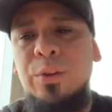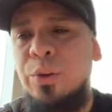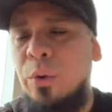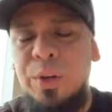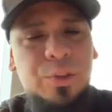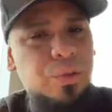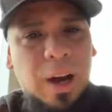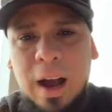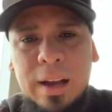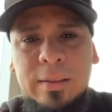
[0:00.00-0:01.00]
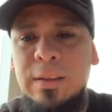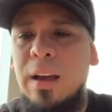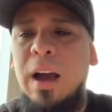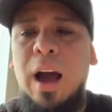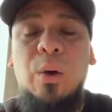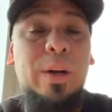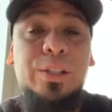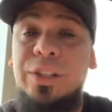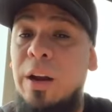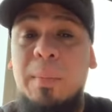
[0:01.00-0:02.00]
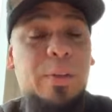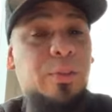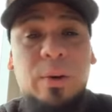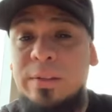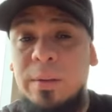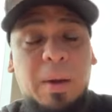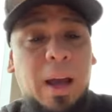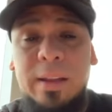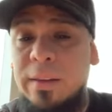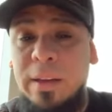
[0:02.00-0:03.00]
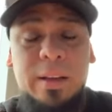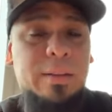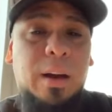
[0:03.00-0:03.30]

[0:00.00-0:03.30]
you know, with you guys, I always share my thoughts and my ideas,